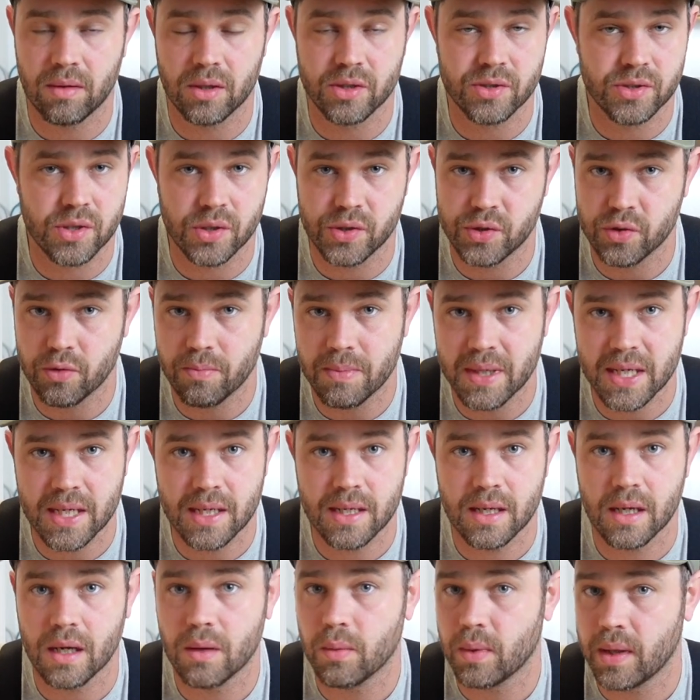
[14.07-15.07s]
on social
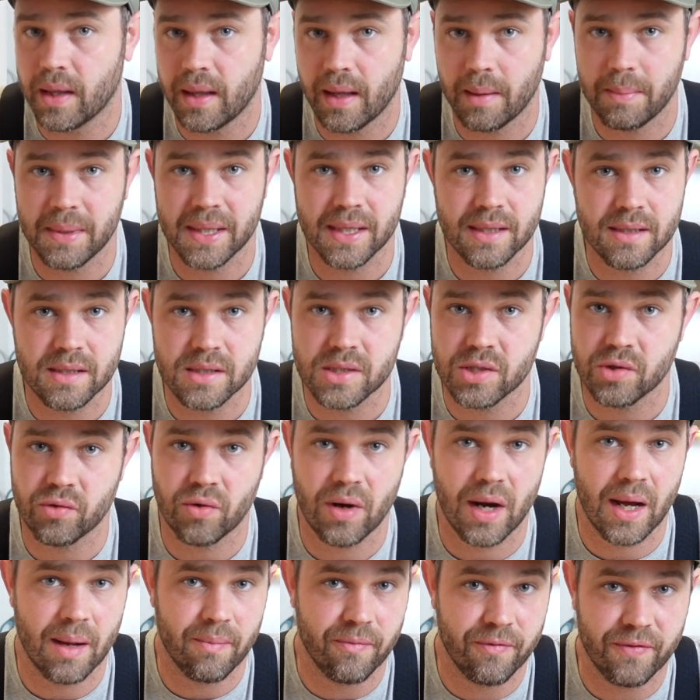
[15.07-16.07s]
media, whether that be
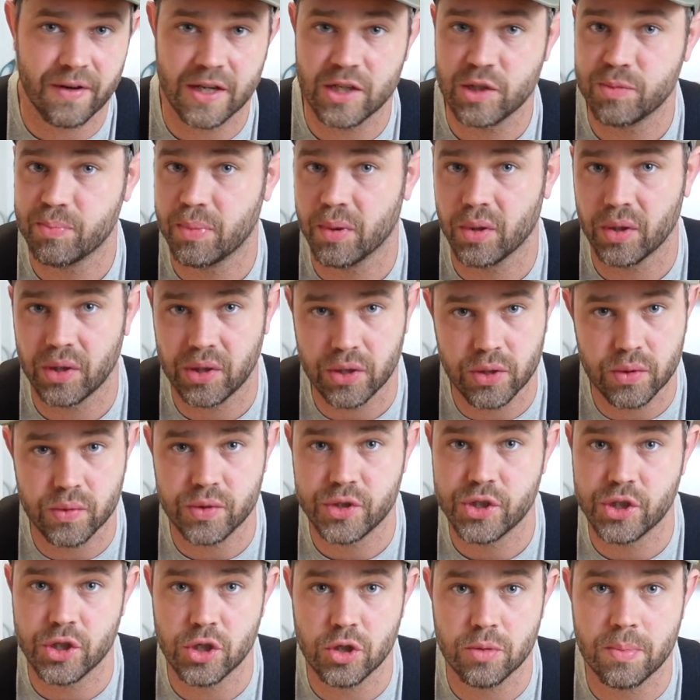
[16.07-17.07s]
Instagram, Facebook,
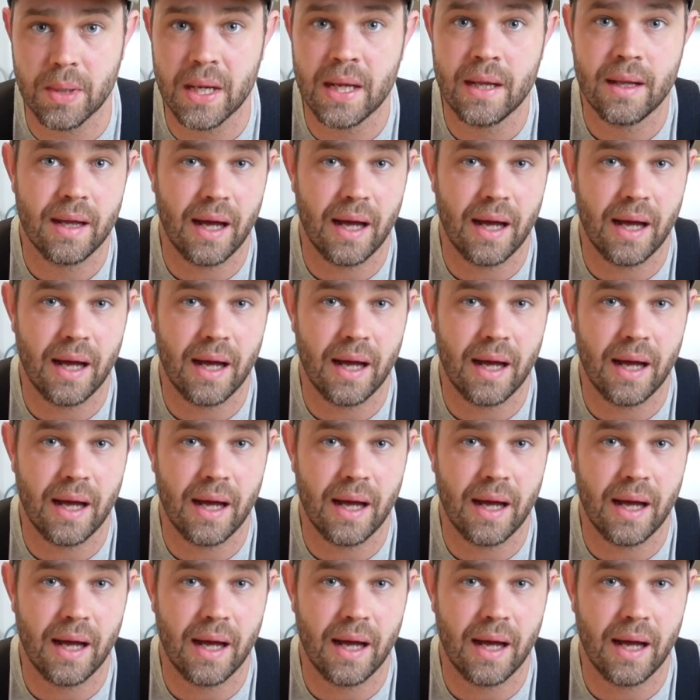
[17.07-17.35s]
YouTube,